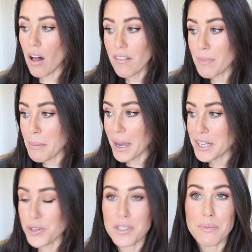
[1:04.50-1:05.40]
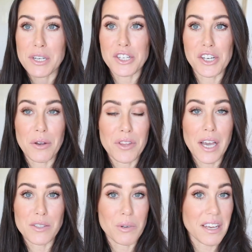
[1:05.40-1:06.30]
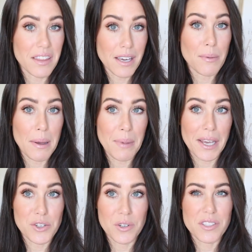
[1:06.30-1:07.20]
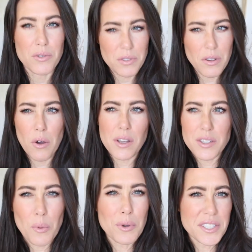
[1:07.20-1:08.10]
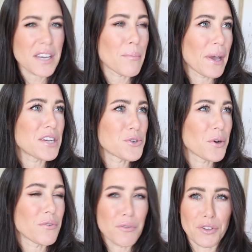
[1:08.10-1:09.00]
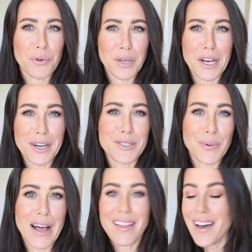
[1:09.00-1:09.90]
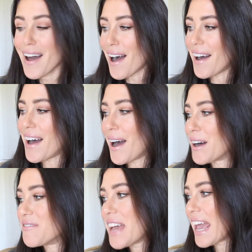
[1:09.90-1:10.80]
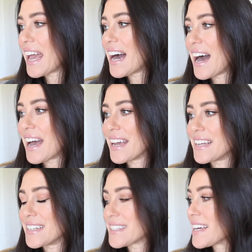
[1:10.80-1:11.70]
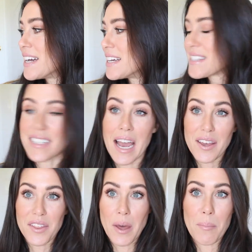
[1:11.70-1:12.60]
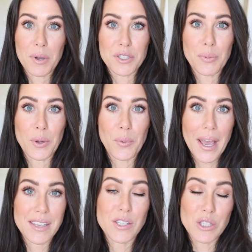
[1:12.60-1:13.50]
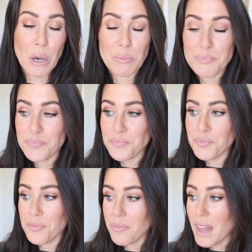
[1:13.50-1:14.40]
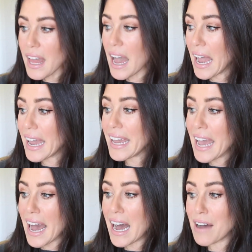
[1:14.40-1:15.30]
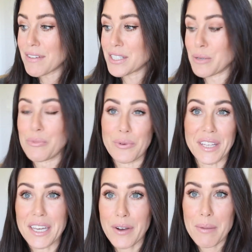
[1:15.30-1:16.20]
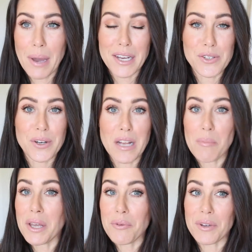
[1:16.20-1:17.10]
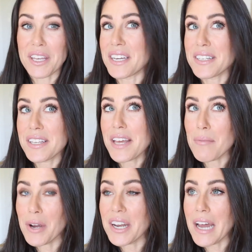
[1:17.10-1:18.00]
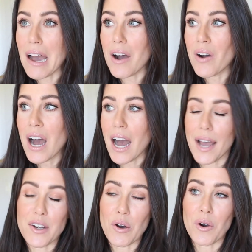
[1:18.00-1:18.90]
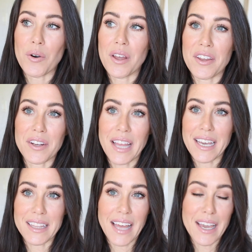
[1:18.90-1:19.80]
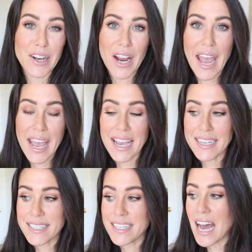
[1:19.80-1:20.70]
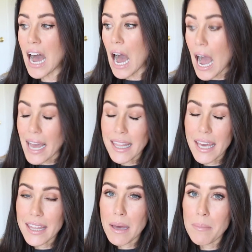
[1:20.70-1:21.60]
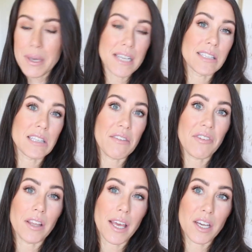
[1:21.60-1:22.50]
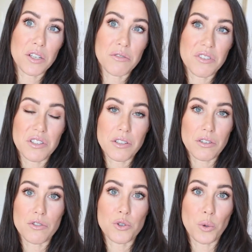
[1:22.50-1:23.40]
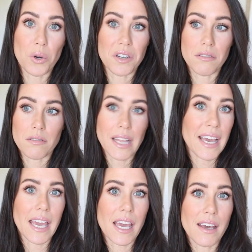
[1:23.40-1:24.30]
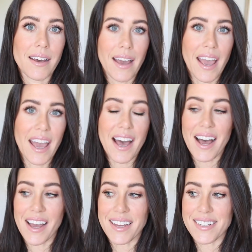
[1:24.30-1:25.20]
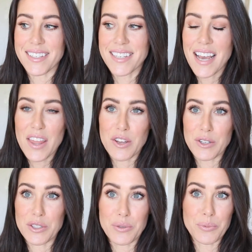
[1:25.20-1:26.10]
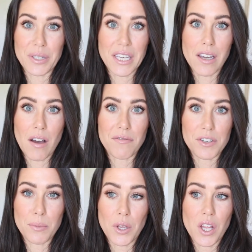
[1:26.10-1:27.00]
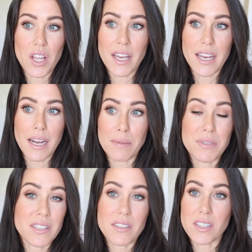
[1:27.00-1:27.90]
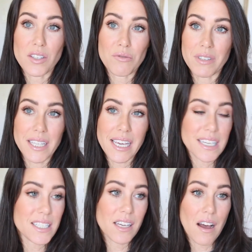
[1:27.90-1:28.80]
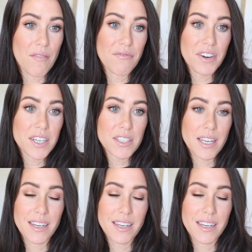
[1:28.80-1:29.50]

all of my bike shorts. I'm gonna share with you guys what I think of my bike shorts because it's almost like a bike short review here as well. Um, and style them multiple ways. So I have some really great bike shorts. I'm like really into them right now. I know they're like a like or hate. I like them because they feel like a, just a short legging and they're just really comfortable and I'm still really into comfort